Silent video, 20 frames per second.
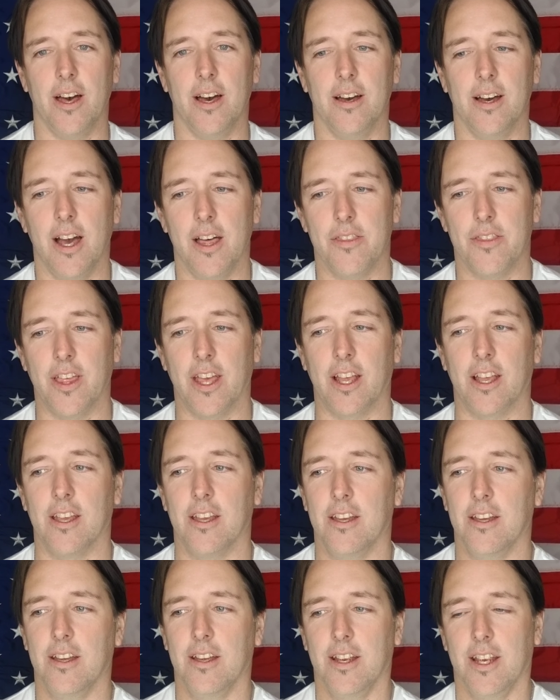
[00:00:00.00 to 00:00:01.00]
I think
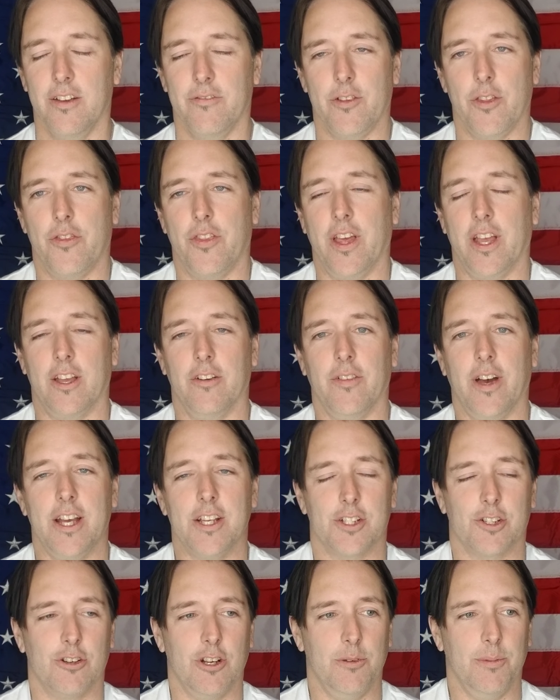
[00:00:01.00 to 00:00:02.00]
if you think of
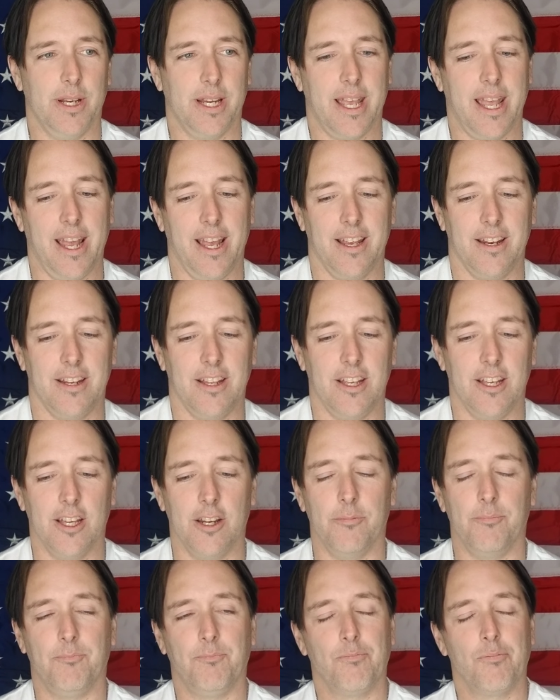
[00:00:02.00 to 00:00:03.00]
ice cream and candy
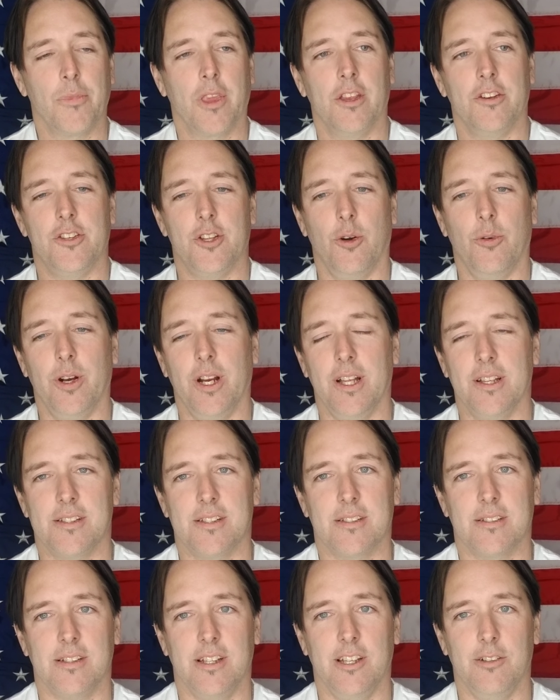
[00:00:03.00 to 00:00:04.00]
and
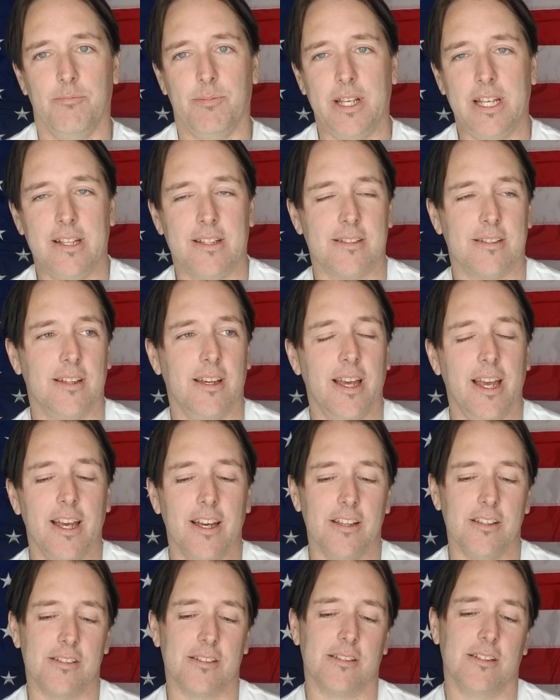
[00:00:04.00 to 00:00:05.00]
donuts and pizza
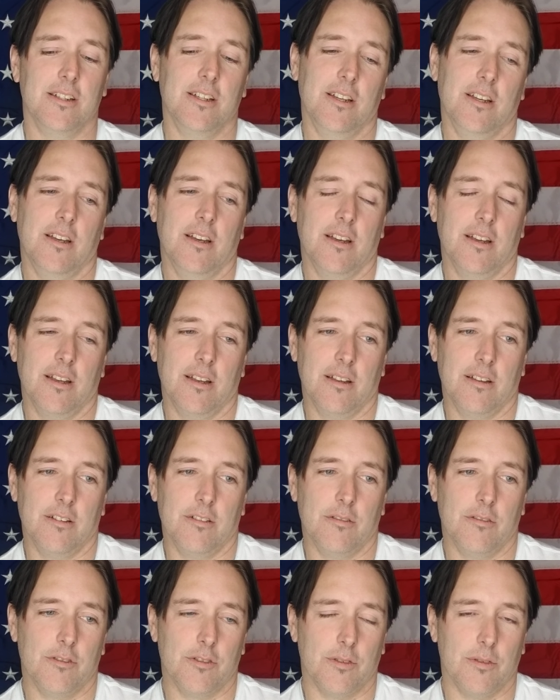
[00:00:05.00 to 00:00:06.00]
as
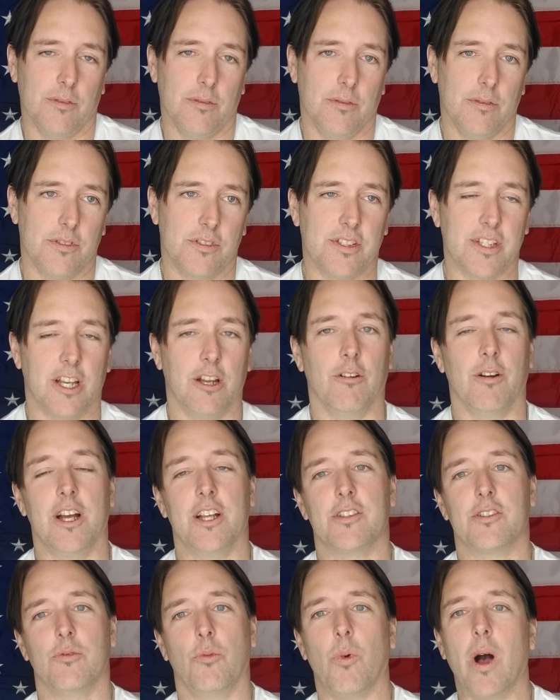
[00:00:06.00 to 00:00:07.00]

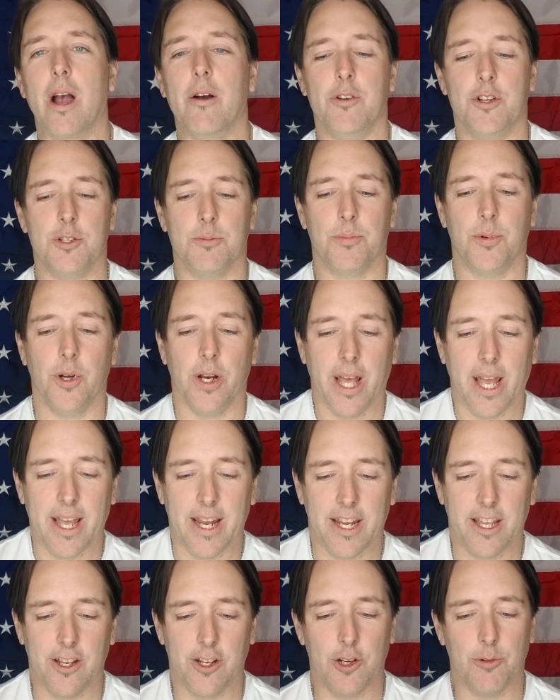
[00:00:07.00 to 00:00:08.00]
cigarettes, why would you put
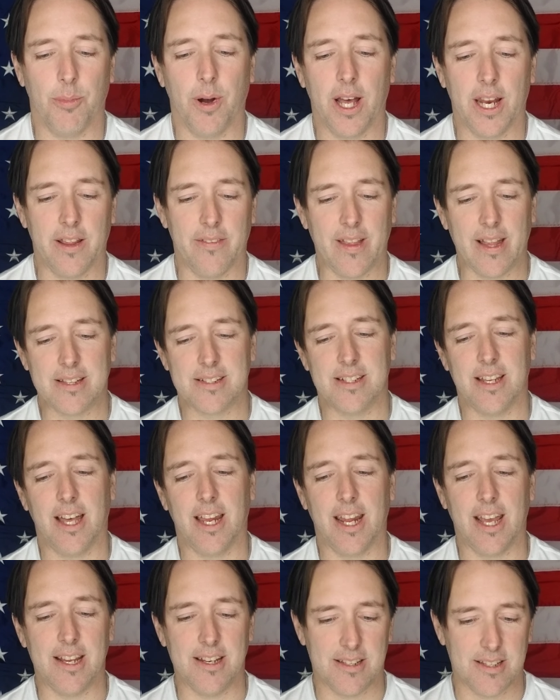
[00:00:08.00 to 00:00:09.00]
any in your body? That's not
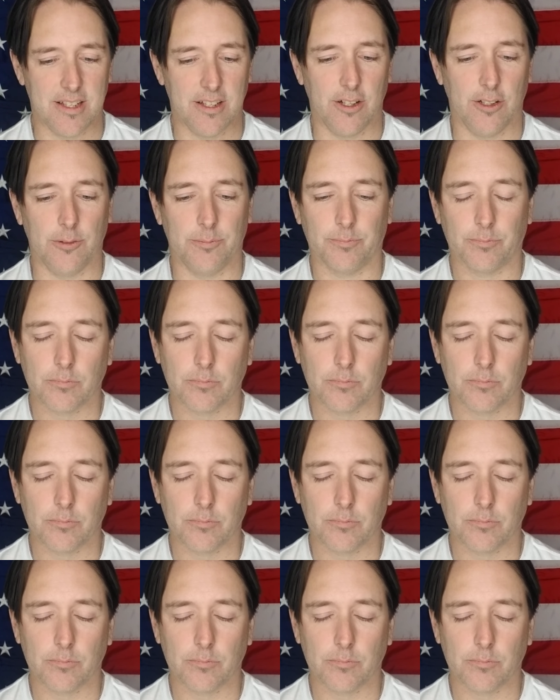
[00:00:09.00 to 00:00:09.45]
ideal.